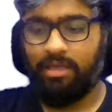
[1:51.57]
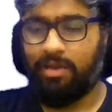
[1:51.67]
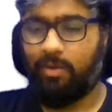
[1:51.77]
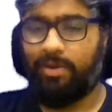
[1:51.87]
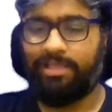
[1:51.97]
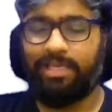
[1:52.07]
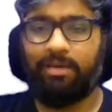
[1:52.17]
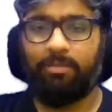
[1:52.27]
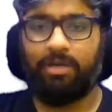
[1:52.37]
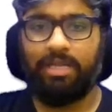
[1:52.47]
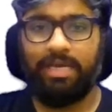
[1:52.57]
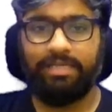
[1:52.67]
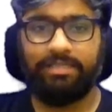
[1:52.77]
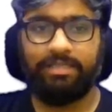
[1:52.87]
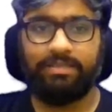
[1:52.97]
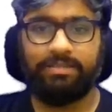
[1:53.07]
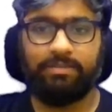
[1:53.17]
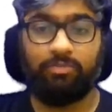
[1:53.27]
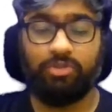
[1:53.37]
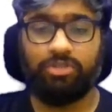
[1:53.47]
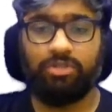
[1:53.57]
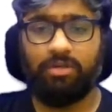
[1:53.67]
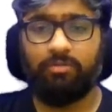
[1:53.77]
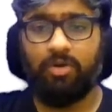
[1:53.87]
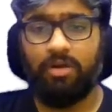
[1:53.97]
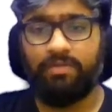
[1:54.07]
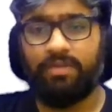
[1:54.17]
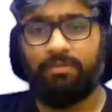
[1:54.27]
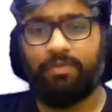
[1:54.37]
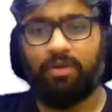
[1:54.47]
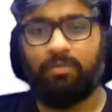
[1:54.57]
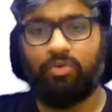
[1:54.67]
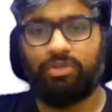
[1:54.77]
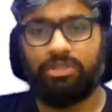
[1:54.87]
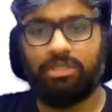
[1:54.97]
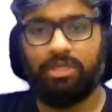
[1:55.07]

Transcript: One thing about dice is most concepts or most